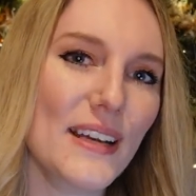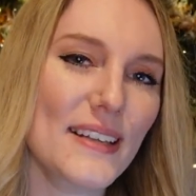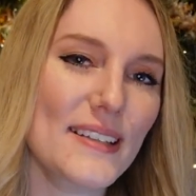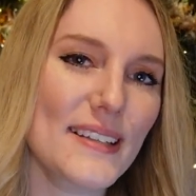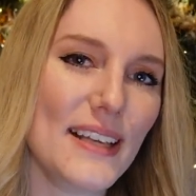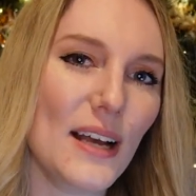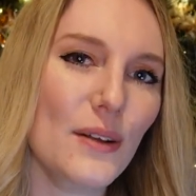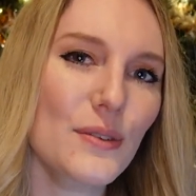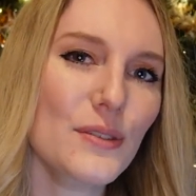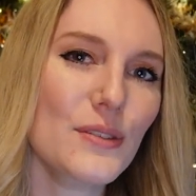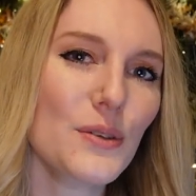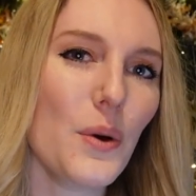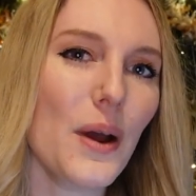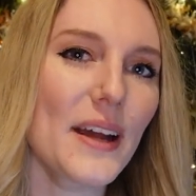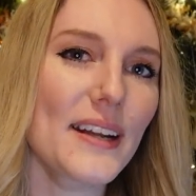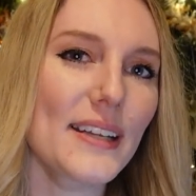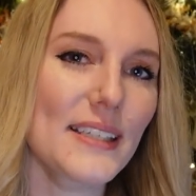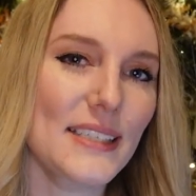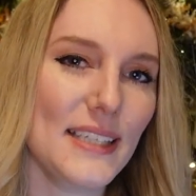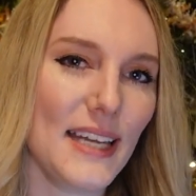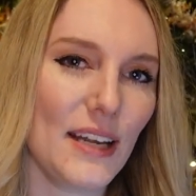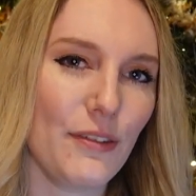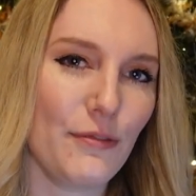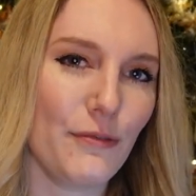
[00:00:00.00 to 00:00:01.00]
It sounds
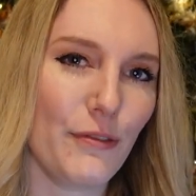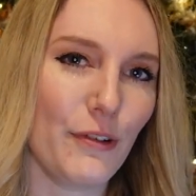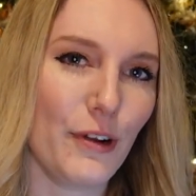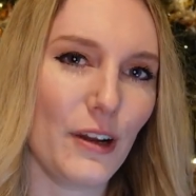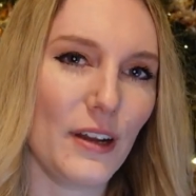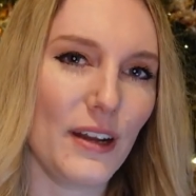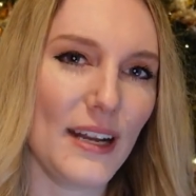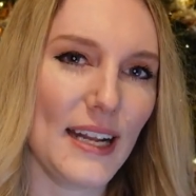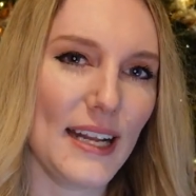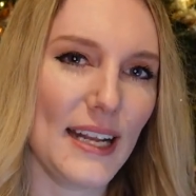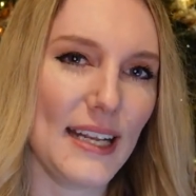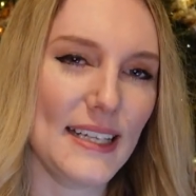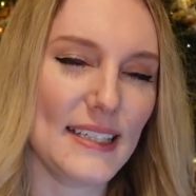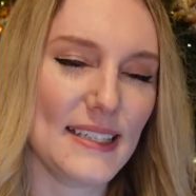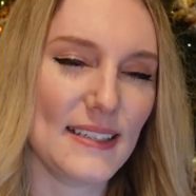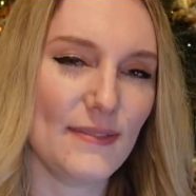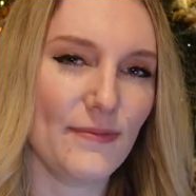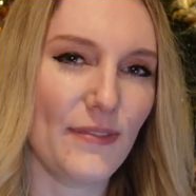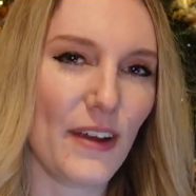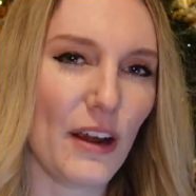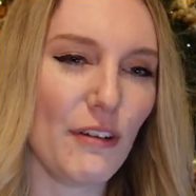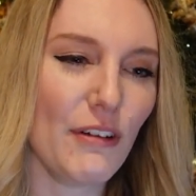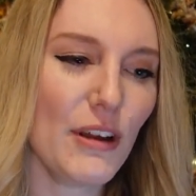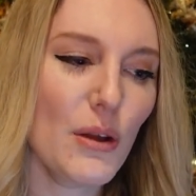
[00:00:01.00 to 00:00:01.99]
quite different. It's
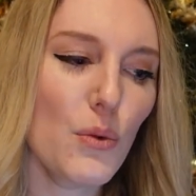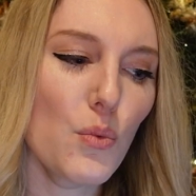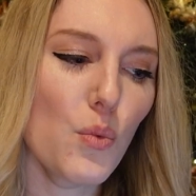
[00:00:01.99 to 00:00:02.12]
very